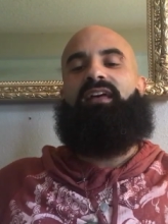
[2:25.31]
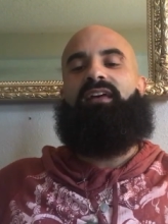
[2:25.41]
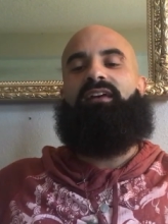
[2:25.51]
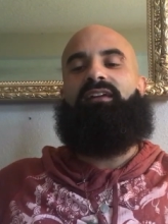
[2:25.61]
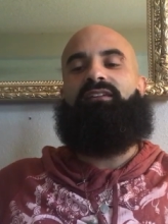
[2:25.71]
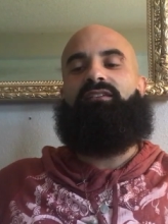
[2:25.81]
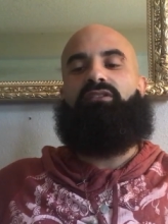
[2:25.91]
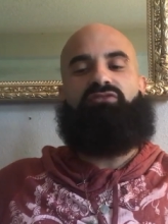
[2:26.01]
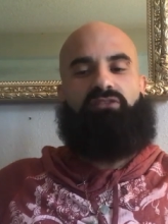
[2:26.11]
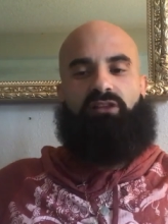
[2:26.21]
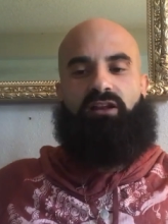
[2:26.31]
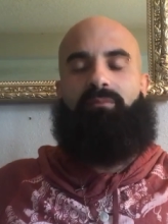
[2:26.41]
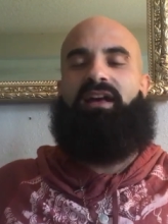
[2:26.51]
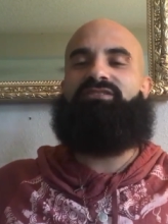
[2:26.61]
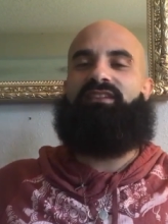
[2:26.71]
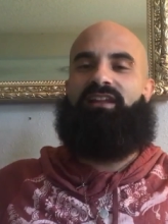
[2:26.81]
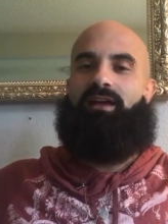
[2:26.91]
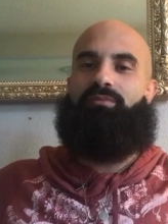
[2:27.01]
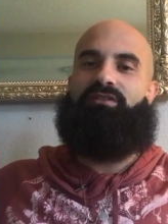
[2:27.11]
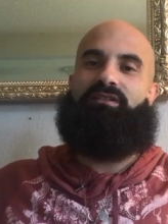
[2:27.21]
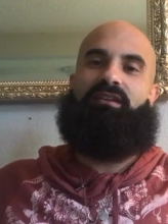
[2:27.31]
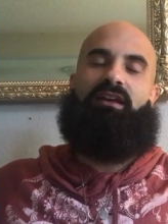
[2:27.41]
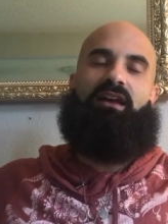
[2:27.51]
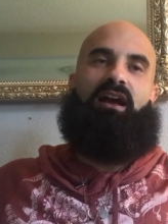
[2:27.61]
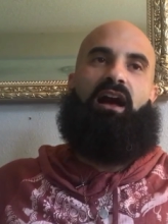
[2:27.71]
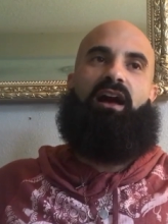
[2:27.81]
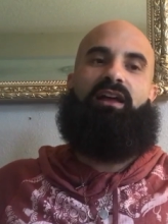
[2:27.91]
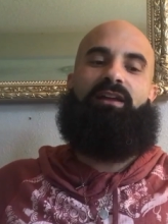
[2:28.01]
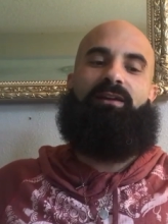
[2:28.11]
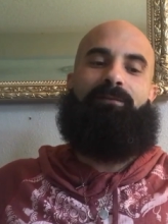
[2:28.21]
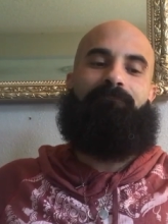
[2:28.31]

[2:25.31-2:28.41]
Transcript: And there's a lot of magic that happened. I